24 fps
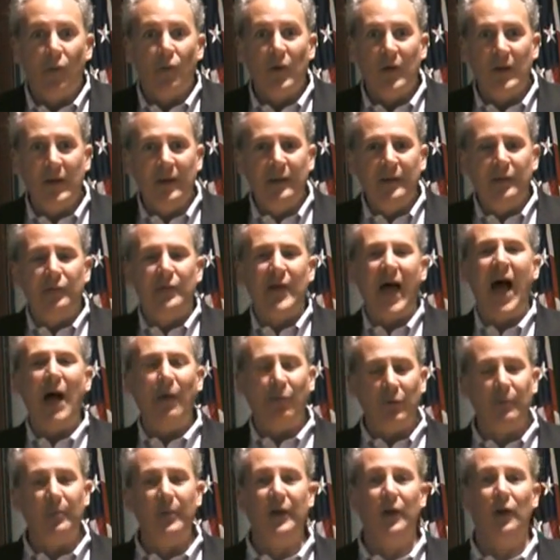
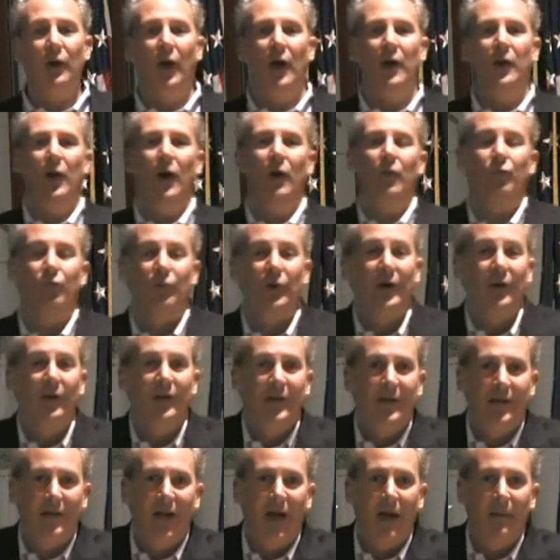That would be a real
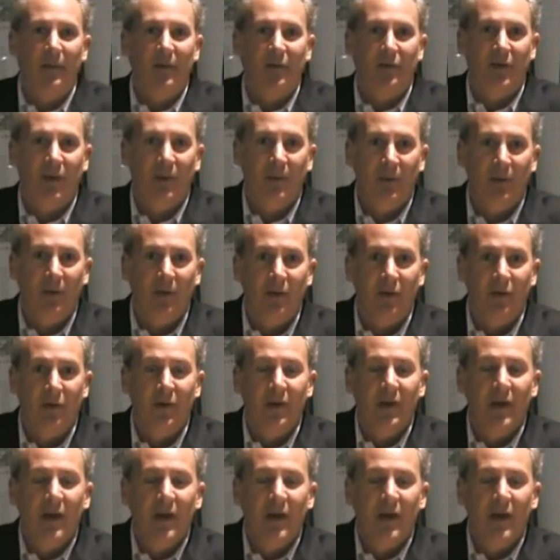economic stimulus.